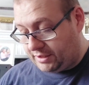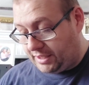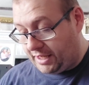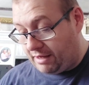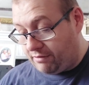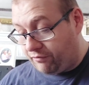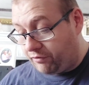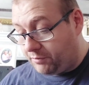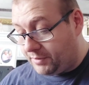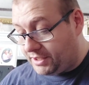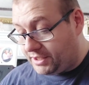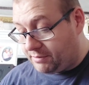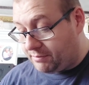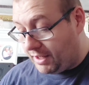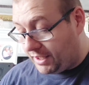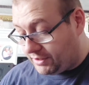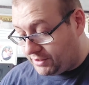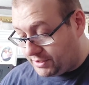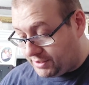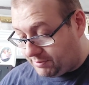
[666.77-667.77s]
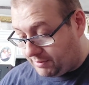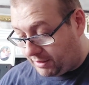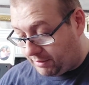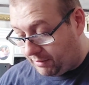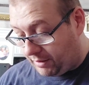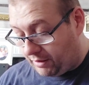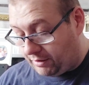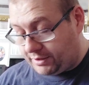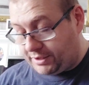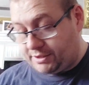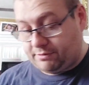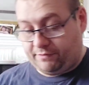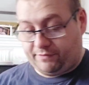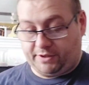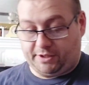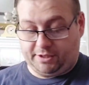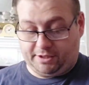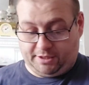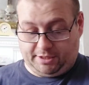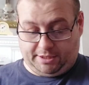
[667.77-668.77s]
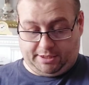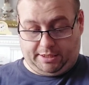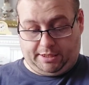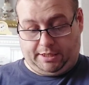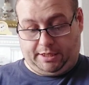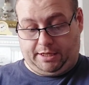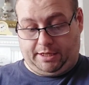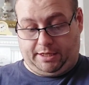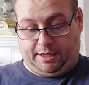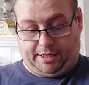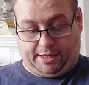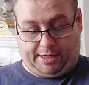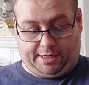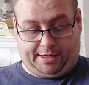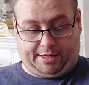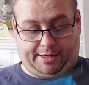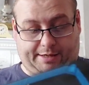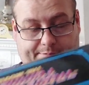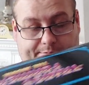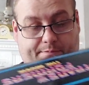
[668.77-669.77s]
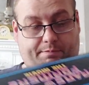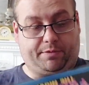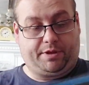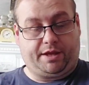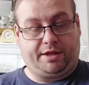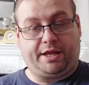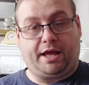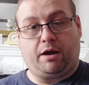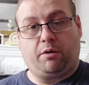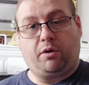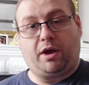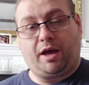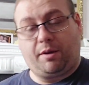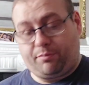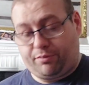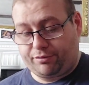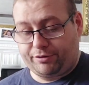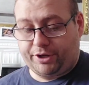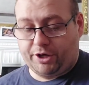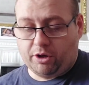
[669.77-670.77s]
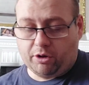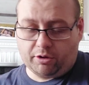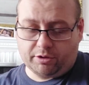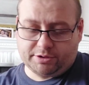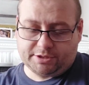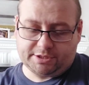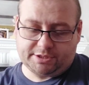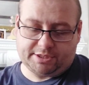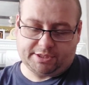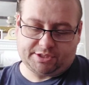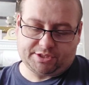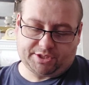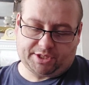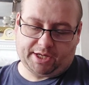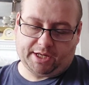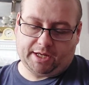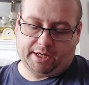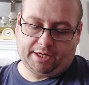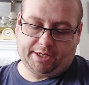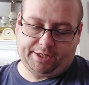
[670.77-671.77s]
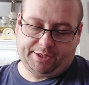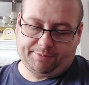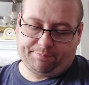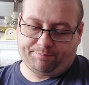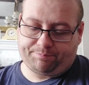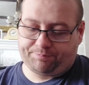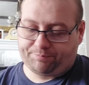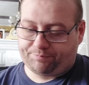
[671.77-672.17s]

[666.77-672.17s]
came from In Demand, to be quite honest with you. Now, I pre-ordered this guy,